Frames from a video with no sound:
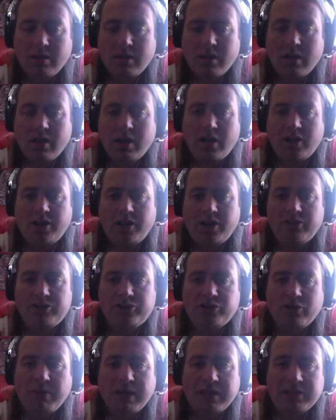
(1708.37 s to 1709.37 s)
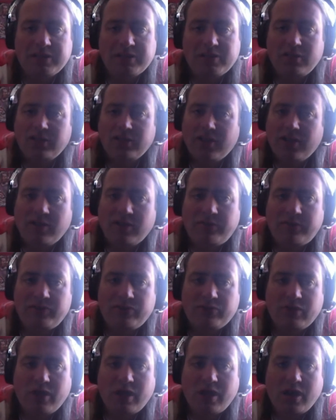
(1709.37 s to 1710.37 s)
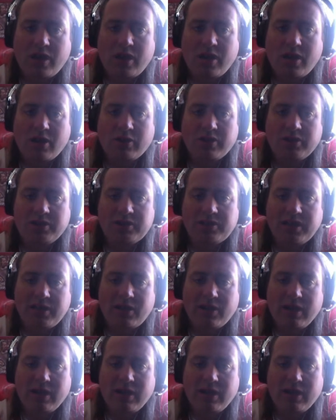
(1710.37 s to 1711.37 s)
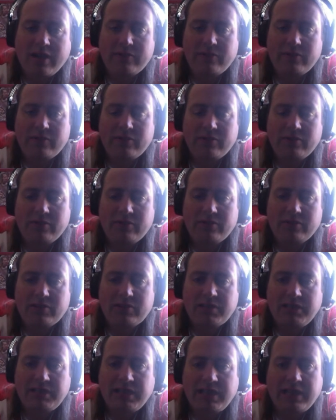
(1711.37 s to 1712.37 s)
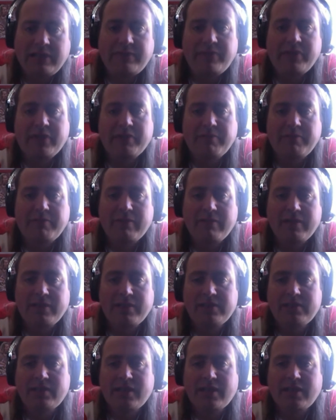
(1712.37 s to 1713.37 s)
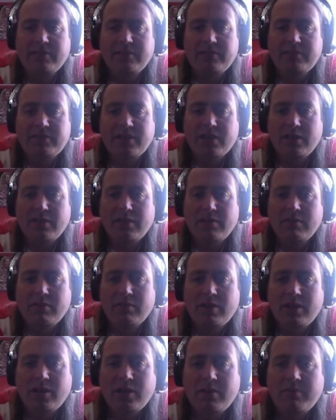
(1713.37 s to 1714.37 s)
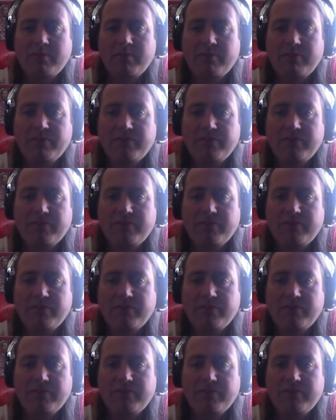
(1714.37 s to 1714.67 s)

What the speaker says: Are you sure about this? Because I can't. I'm going to say I haven't seen anything about this, Dave. So